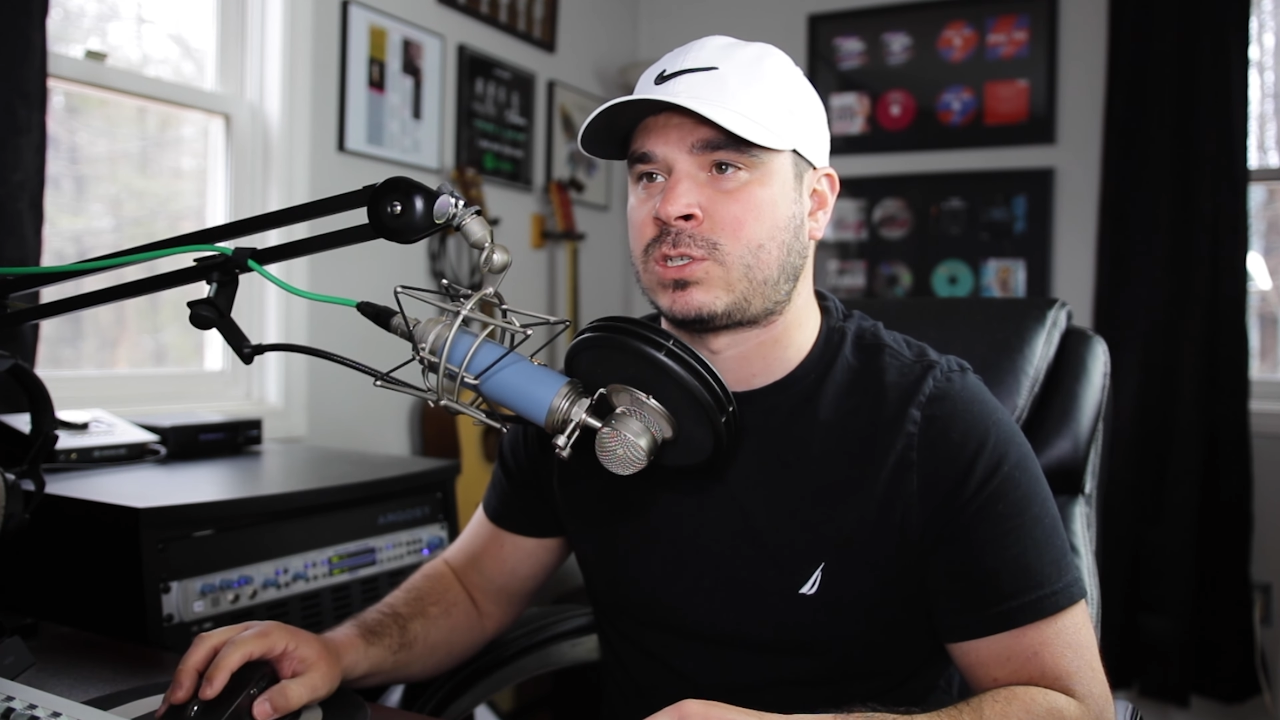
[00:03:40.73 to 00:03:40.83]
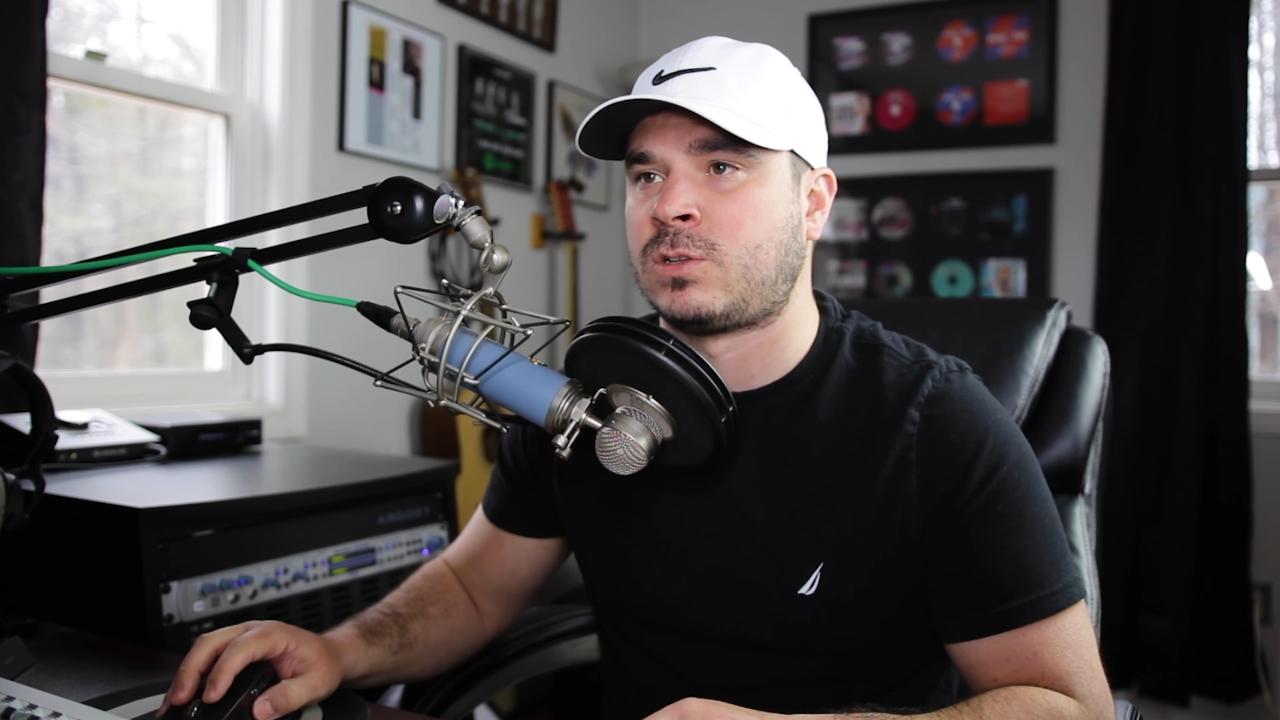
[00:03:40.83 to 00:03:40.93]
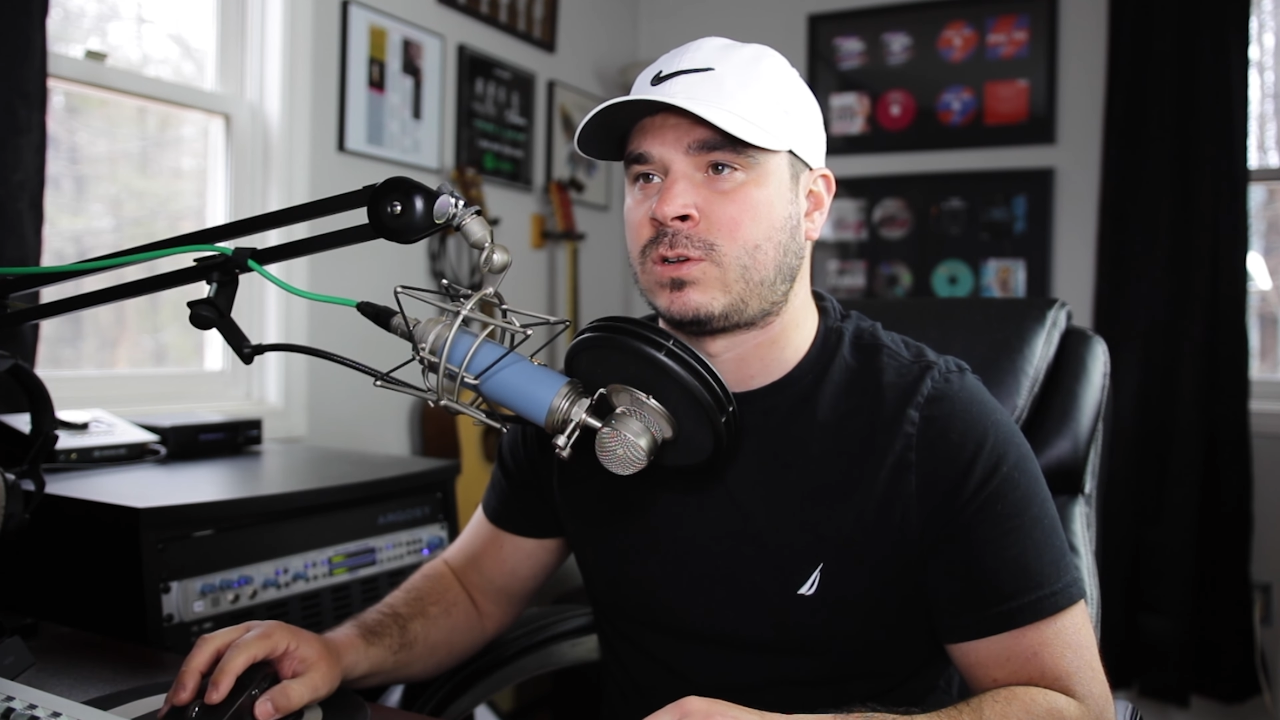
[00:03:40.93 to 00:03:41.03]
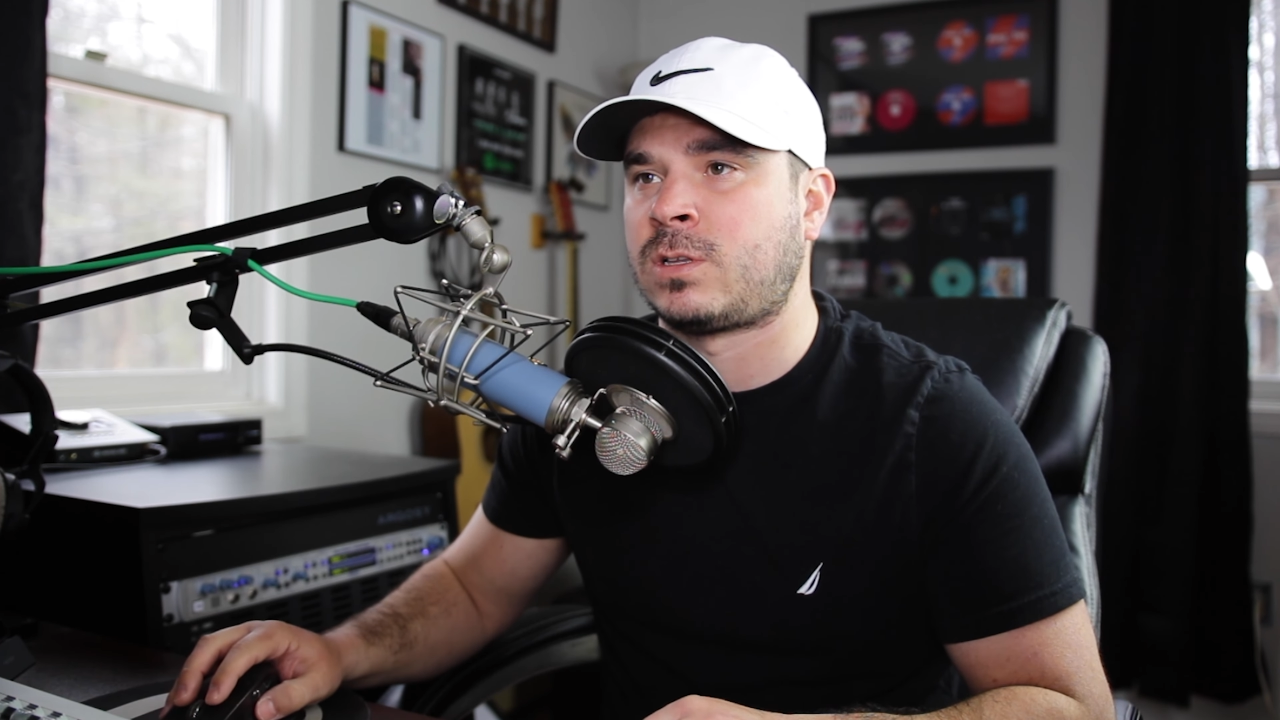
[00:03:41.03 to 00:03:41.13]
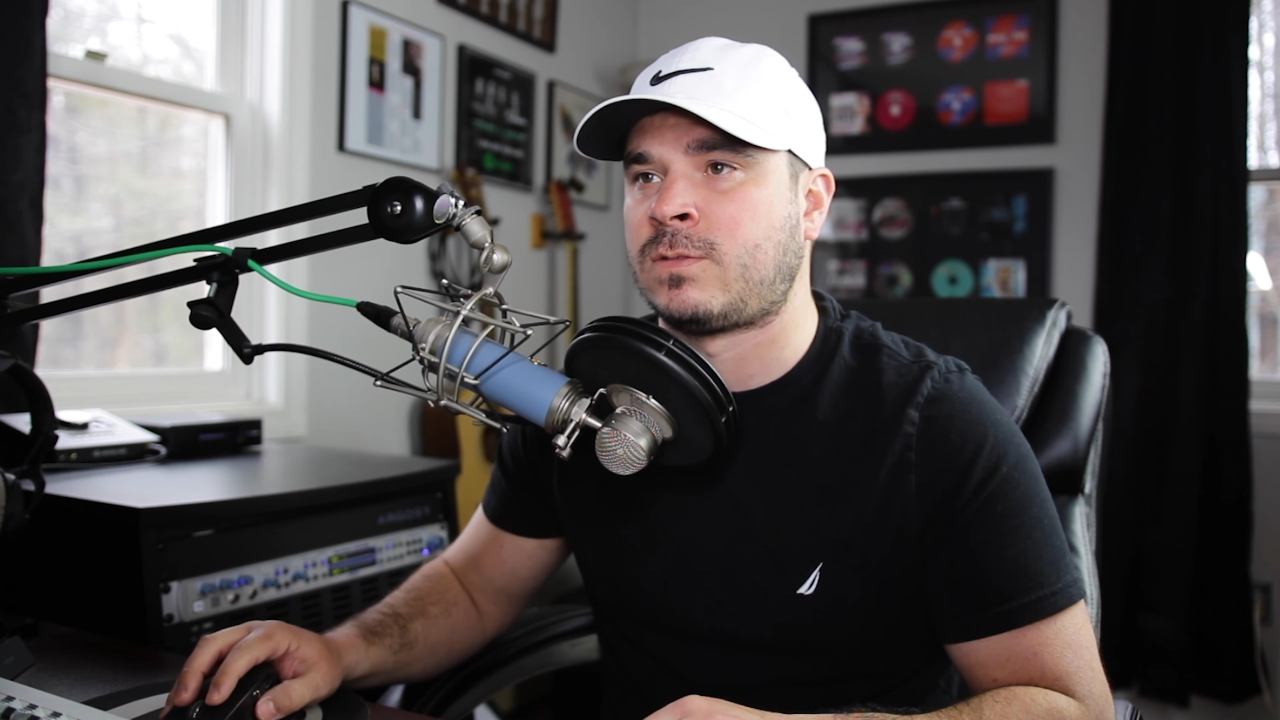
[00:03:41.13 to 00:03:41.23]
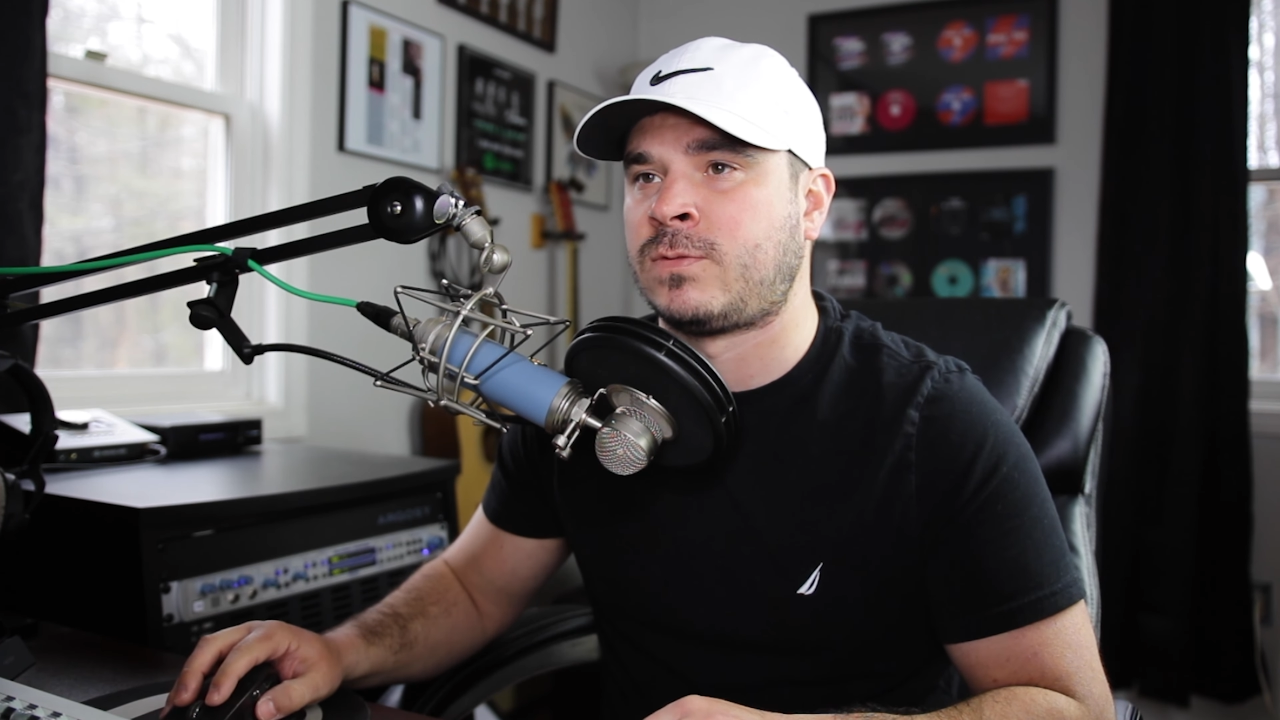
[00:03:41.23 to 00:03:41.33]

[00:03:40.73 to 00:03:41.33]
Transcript: going to look at the